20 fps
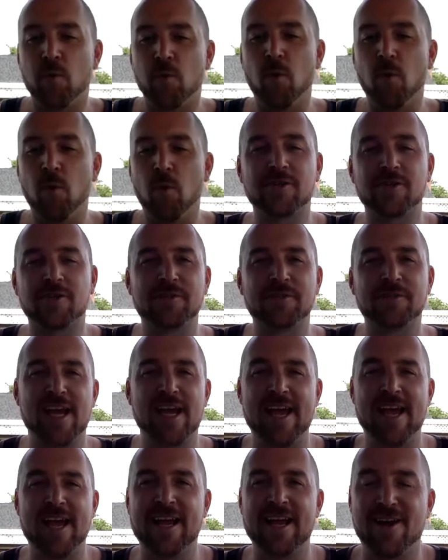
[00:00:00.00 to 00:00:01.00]
Welcome to
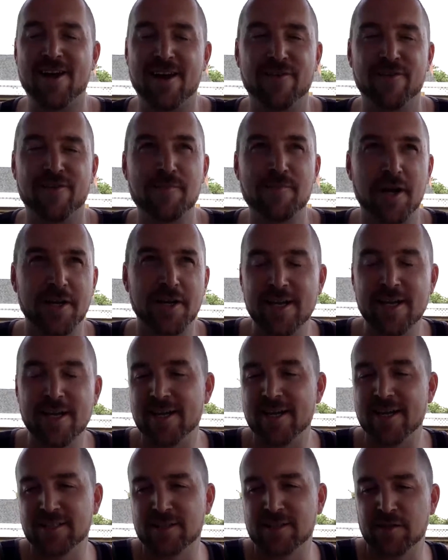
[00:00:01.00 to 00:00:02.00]
the Hangout, everybody.
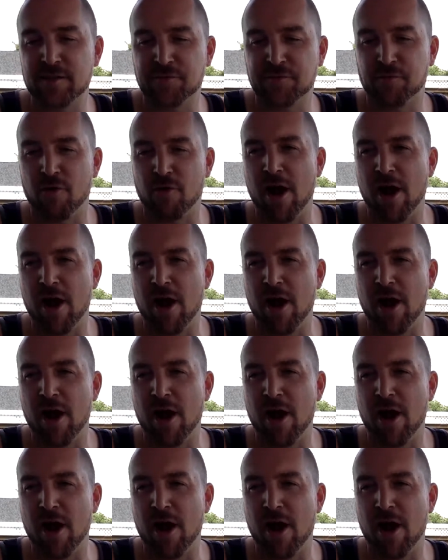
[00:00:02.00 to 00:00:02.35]
It is